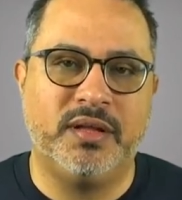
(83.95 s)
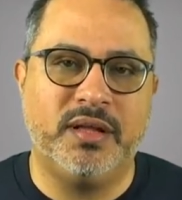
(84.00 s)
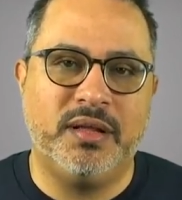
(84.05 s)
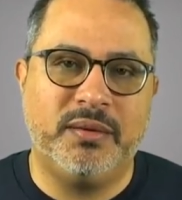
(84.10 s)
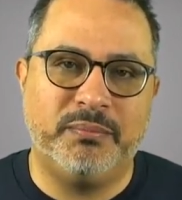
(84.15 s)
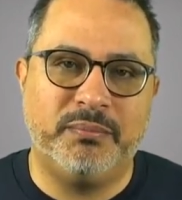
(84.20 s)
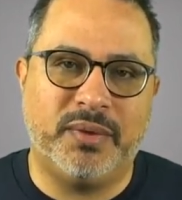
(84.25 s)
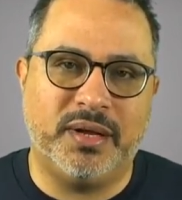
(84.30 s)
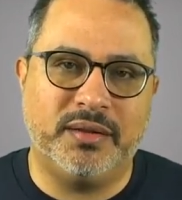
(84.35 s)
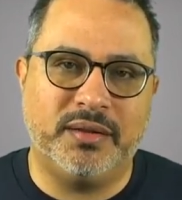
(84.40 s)

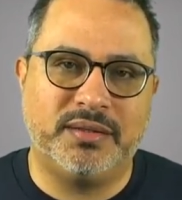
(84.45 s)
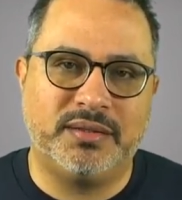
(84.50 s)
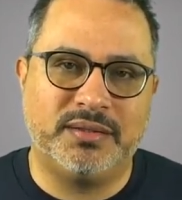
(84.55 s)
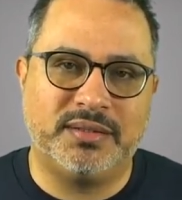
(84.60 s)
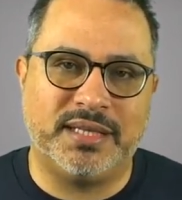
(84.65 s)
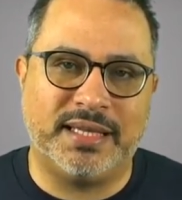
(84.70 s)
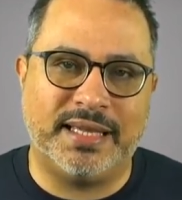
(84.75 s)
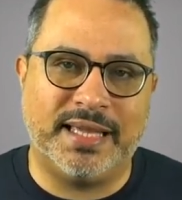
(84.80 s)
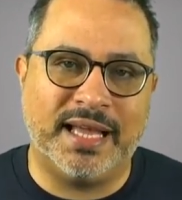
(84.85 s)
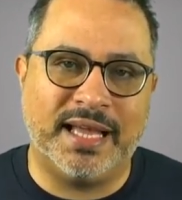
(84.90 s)
But to
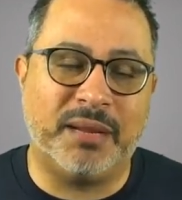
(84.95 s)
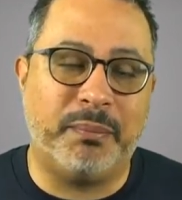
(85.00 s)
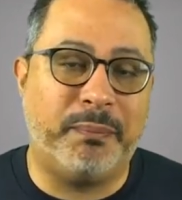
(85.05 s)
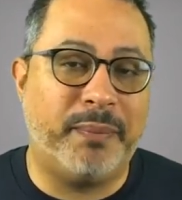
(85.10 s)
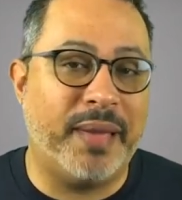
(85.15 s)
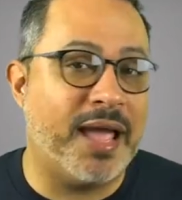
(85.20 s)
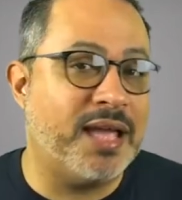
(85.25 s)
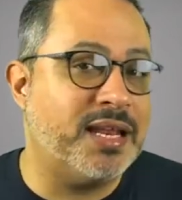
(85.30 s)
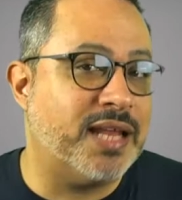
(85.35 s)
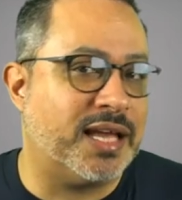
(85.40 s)
get a
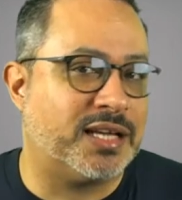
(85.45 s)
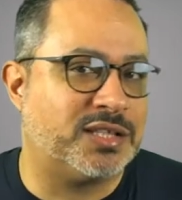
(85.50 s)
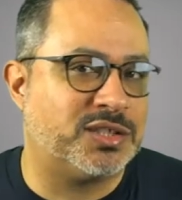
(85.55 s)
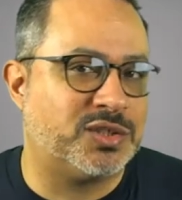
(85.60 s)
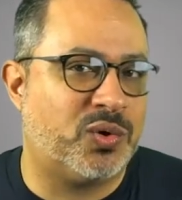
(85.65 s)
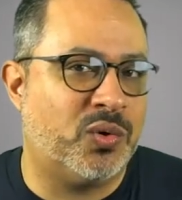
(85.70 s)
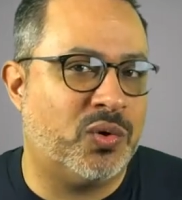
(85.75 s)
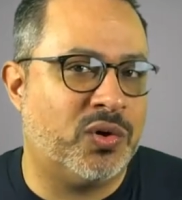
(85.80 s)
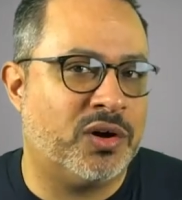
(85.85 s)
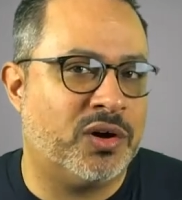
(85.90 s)
Paydex
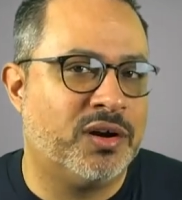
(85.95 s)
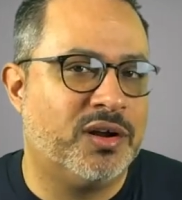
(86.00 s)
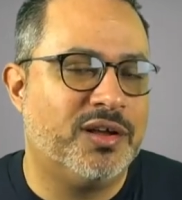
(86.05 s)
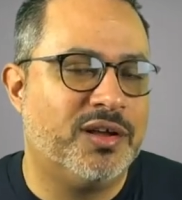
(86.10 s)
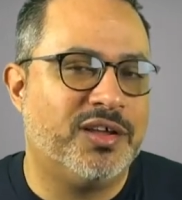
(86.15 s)
score,